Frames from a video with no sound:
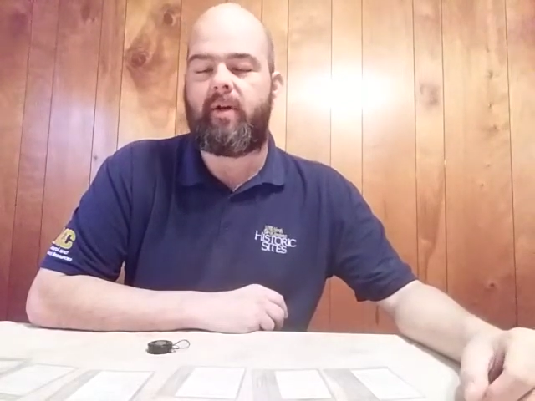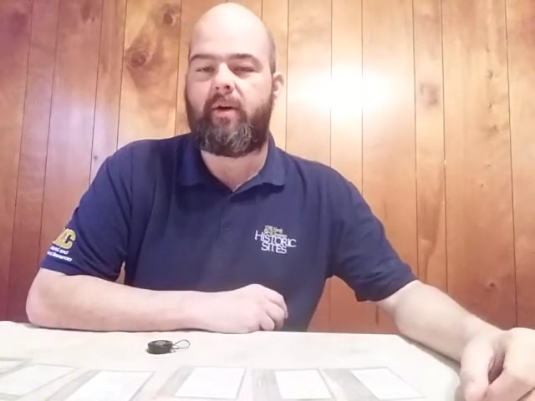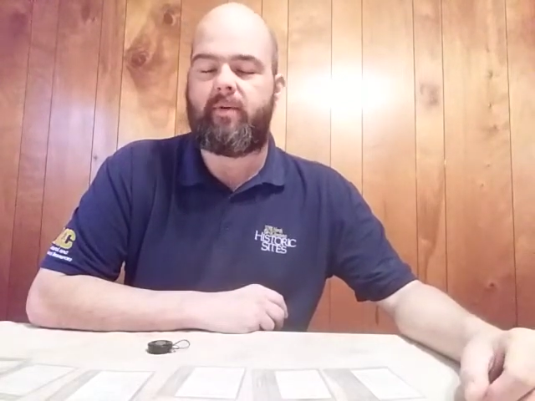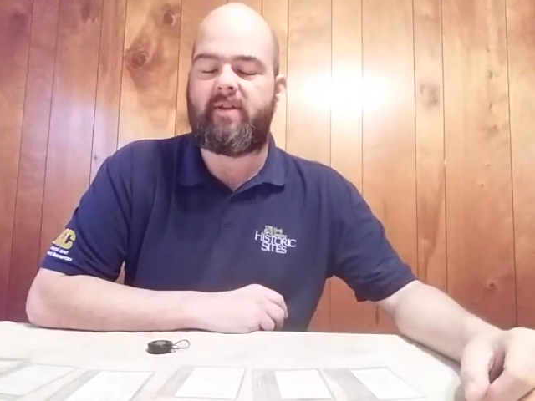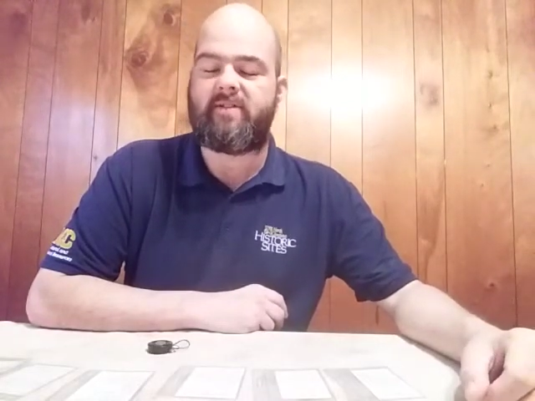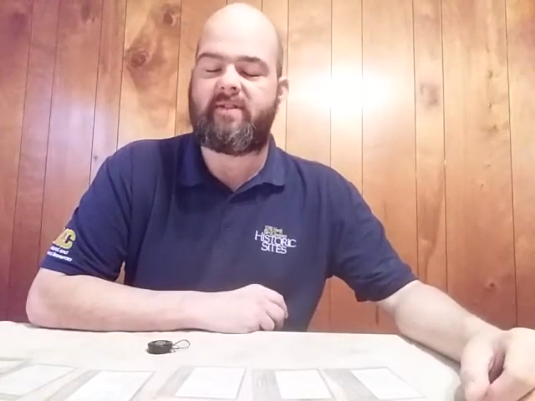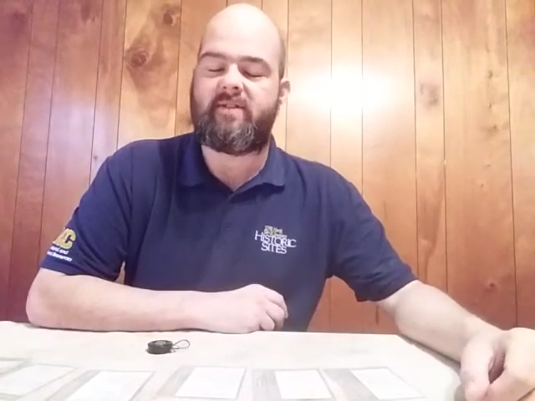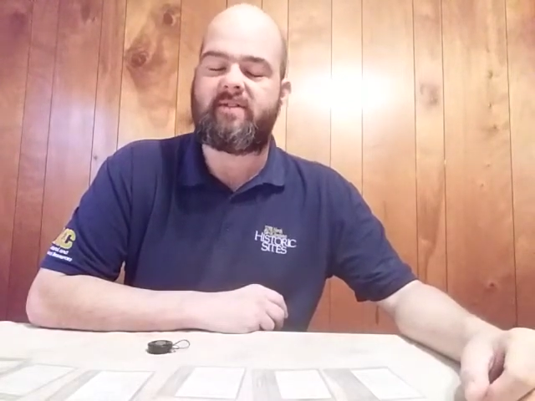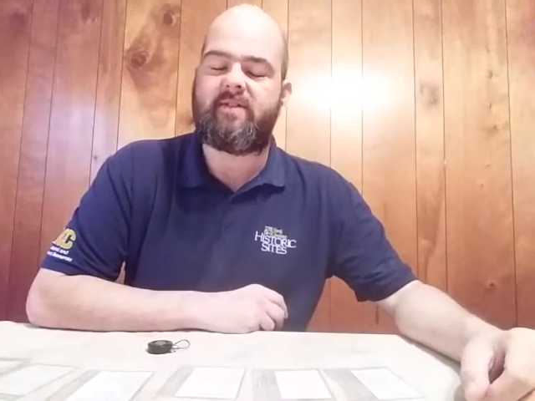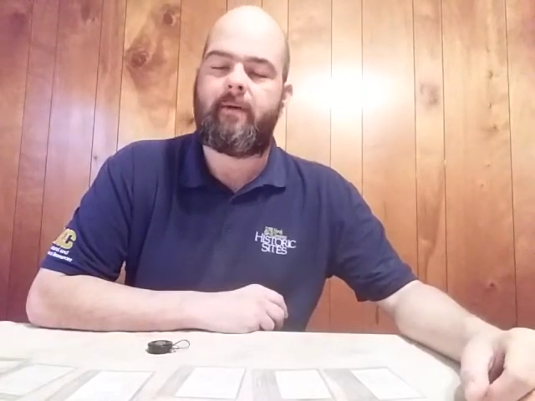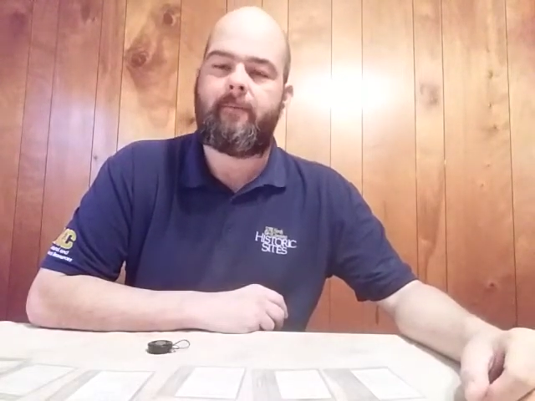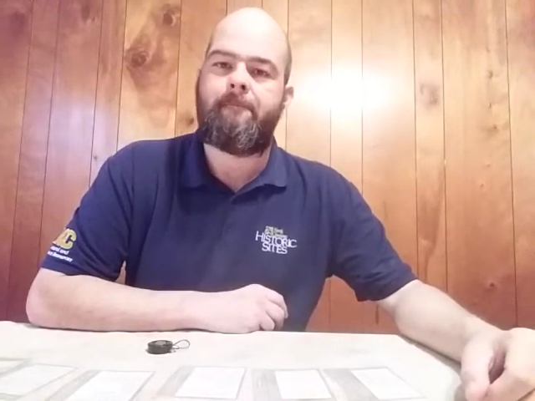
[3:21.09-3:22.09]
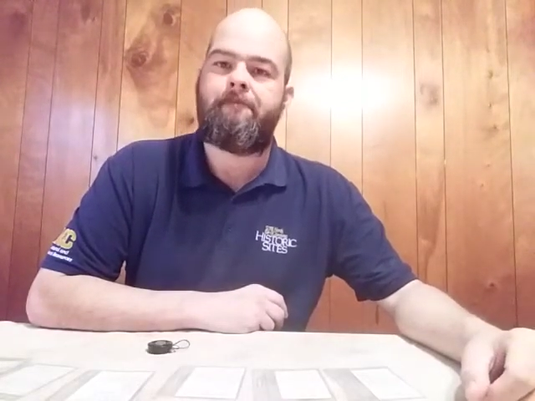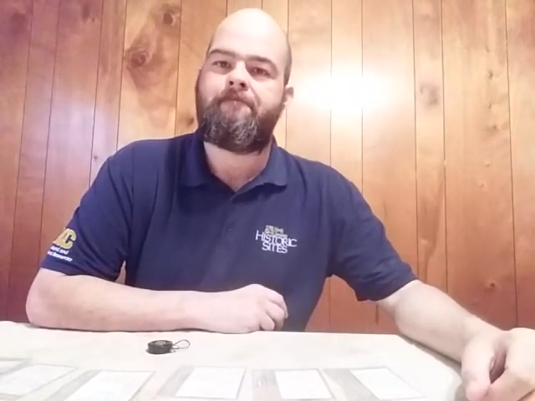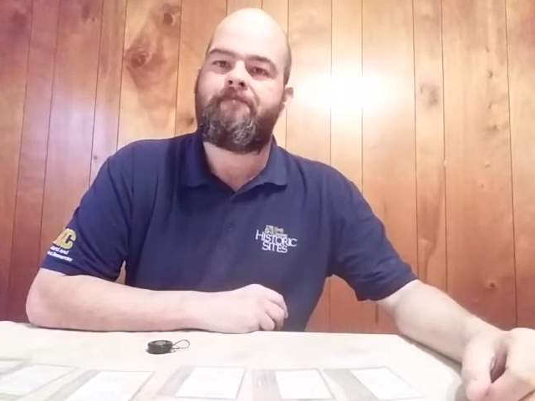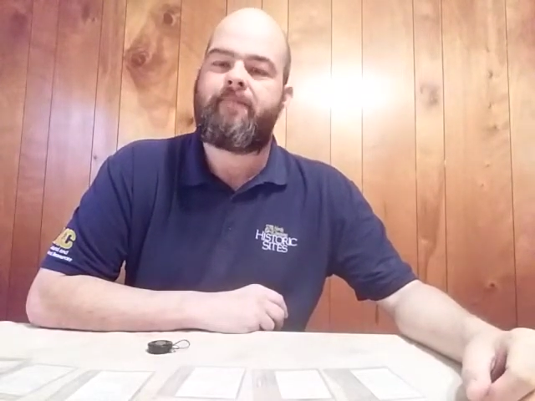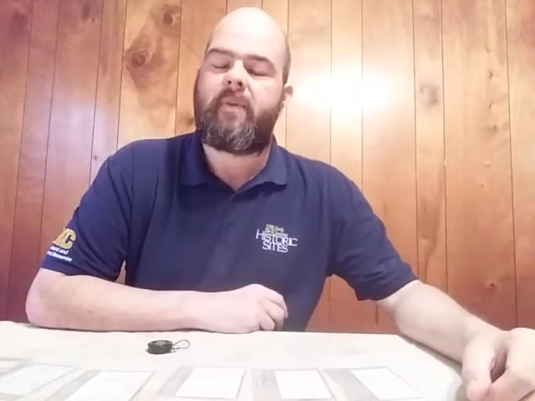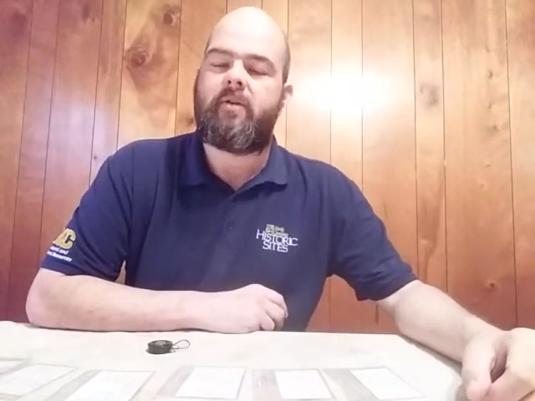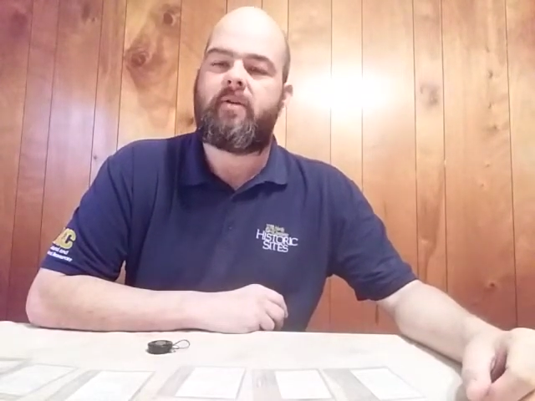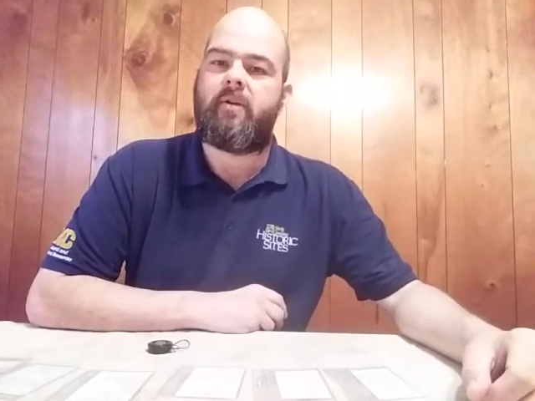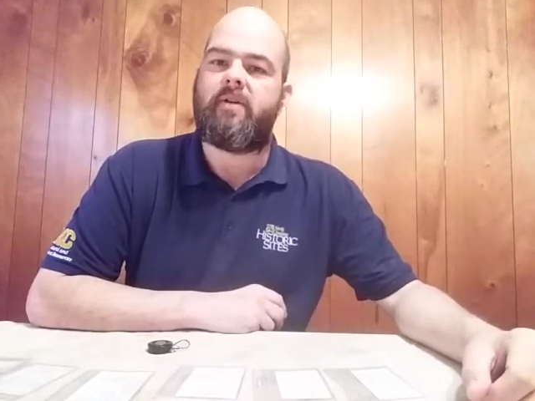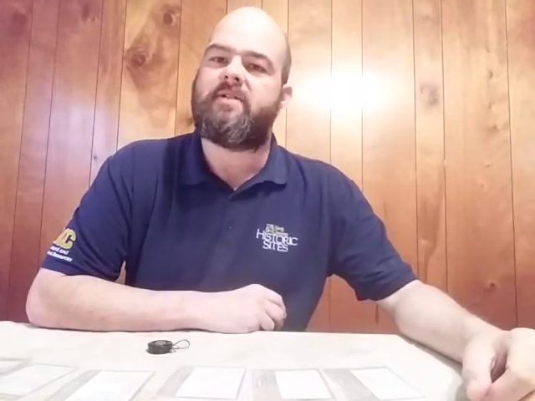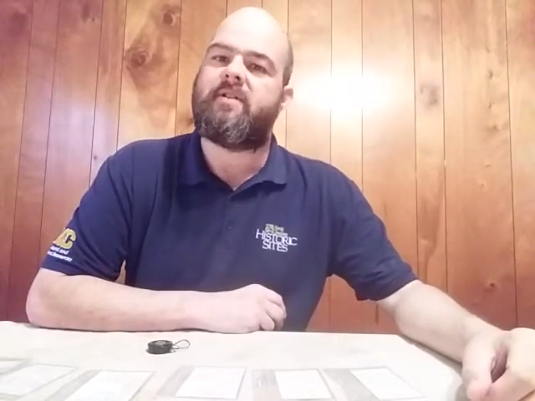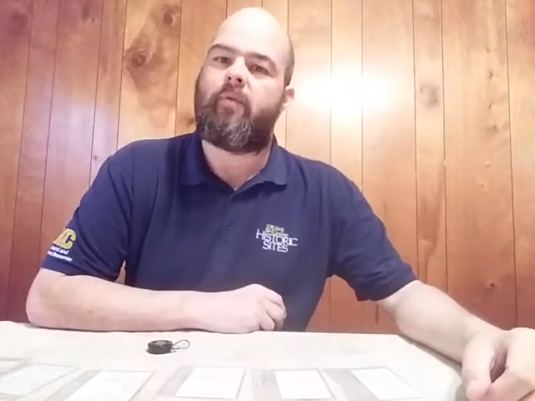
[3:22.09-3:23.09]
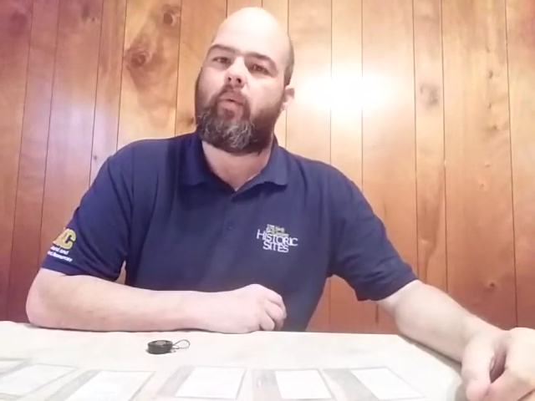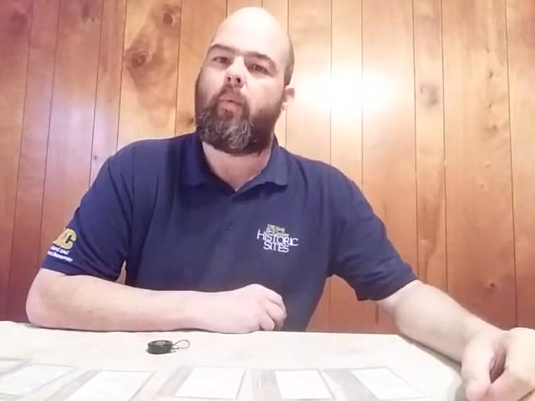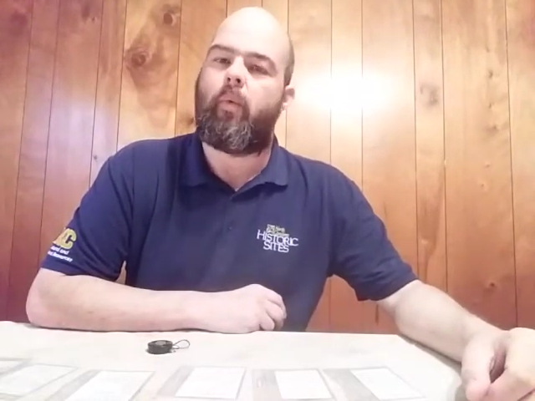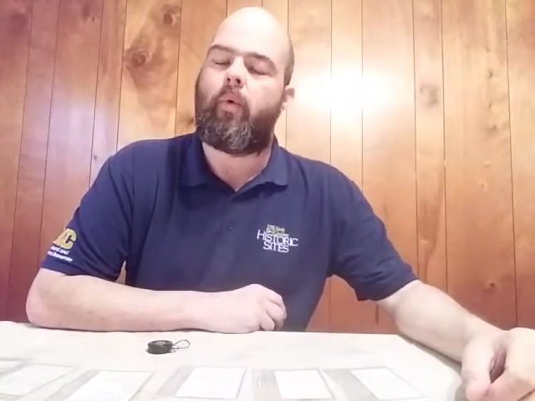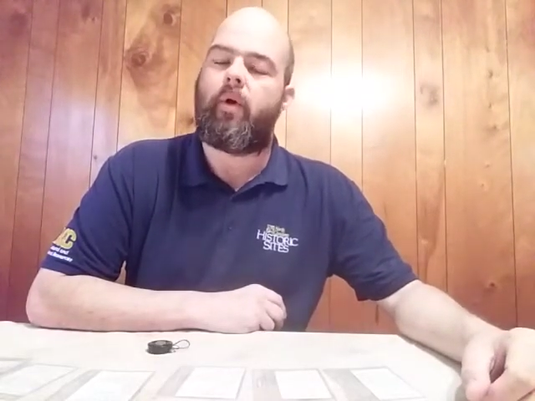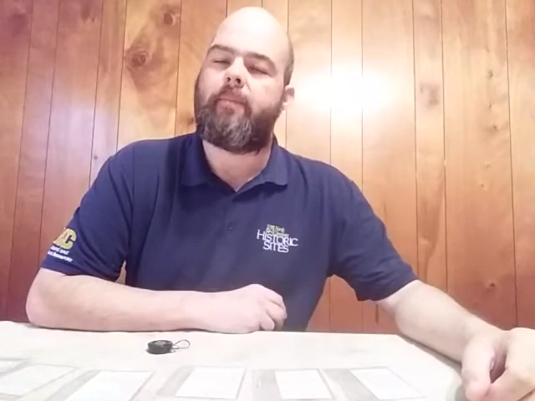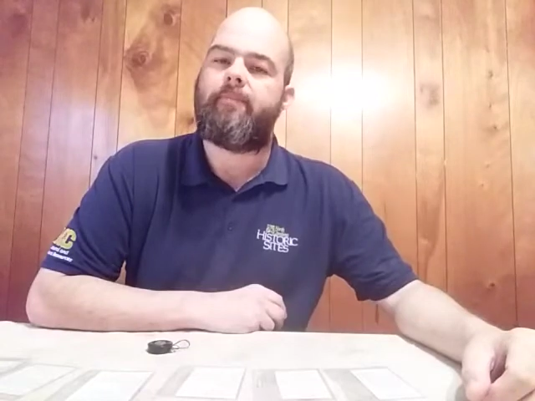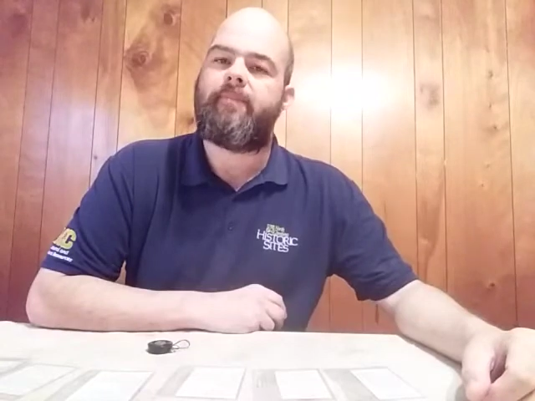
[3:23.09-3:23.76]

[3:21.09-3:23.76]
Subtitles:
illnesses during the Civil War.